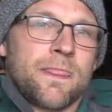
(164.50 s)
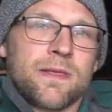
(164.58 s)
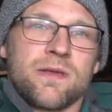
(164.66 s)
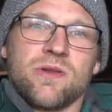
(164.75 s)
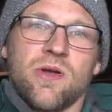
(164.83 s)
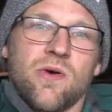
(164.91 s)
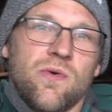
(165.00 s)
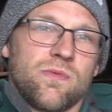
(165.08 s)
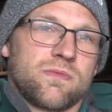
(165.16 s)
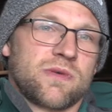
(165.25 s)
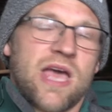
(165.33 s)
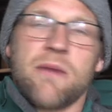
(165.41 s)
you know,
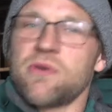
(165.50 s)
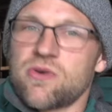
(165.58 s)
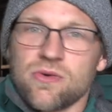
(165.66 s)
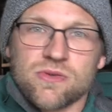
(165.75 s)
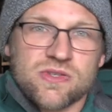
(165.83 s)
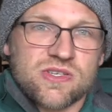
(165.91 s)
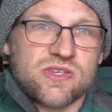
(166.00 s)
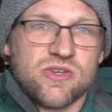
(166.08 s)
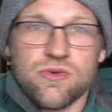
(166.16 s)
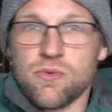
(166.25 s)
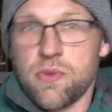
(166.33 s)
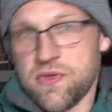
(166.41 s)
chemicals to
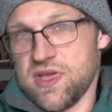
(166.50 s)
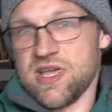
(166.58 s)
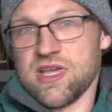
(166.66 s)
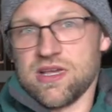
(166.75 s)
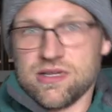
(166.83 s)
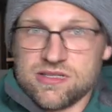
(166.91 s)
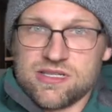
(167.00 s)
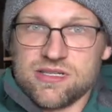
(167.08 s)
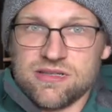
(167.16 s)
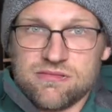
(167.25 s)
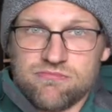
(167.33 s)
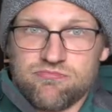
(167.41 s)
do things,